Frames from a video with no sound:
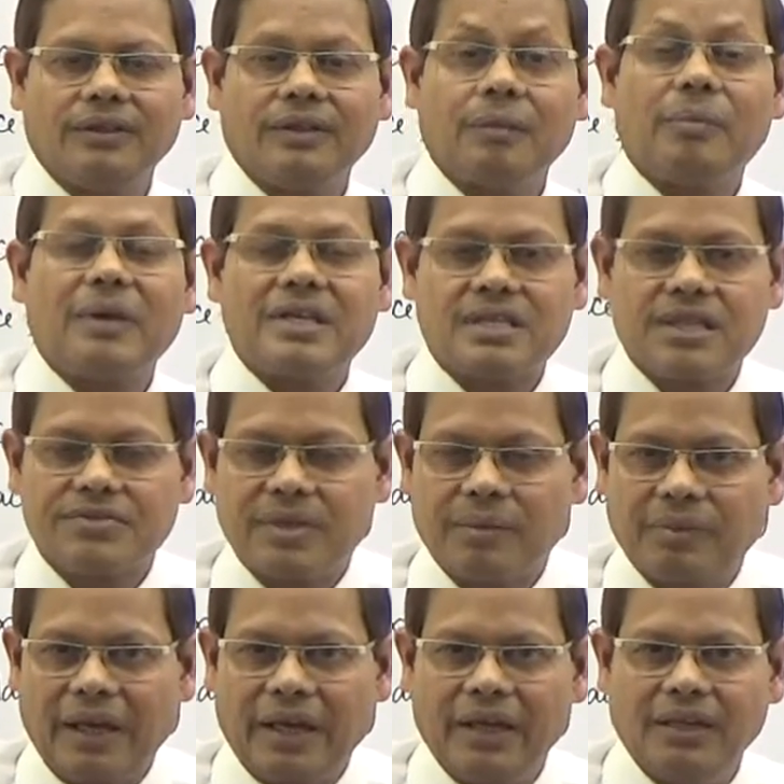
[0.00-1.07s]
the place of
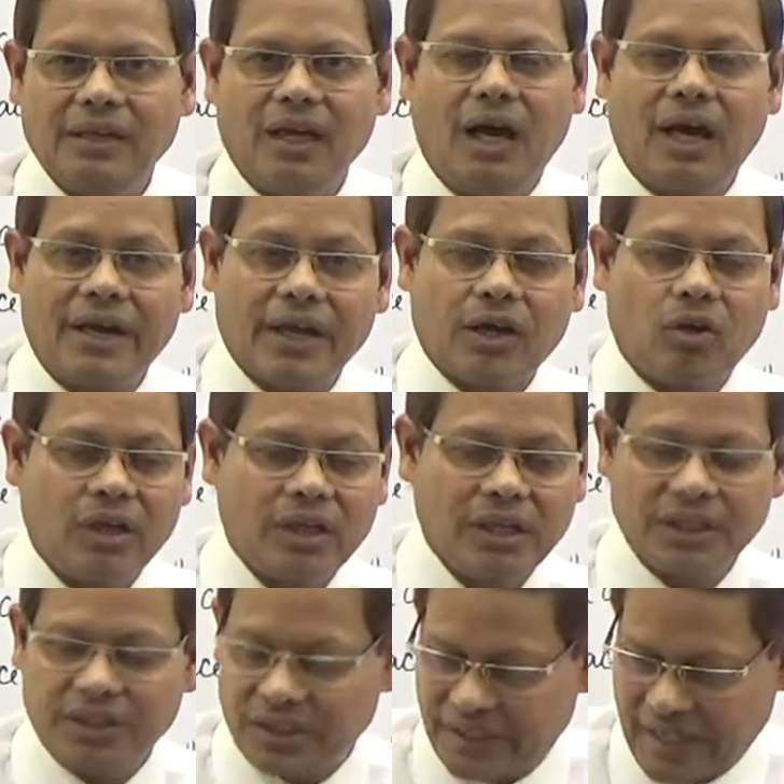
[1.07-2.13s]
supply and
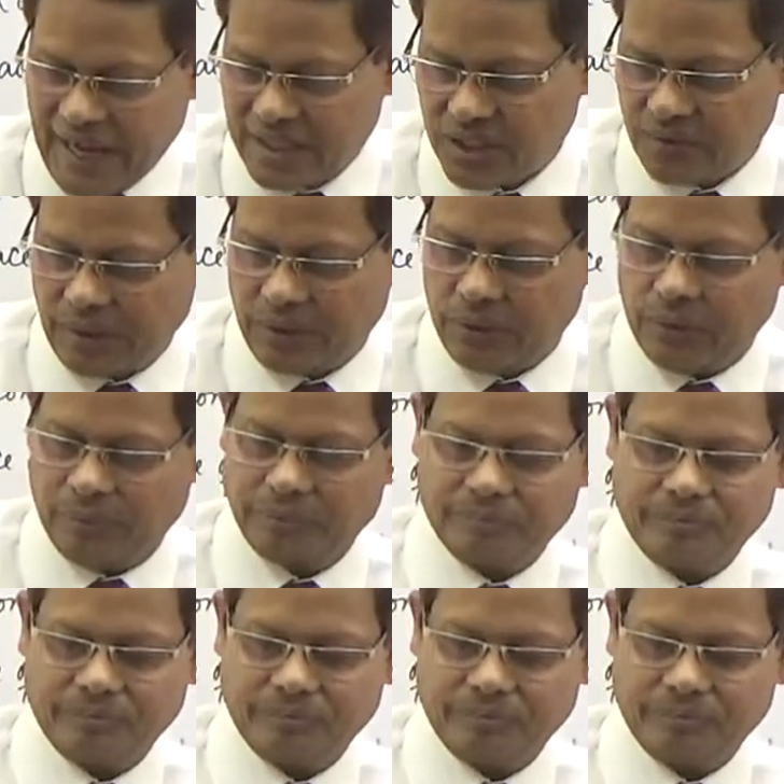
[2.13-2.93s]
accordingly the tax will go.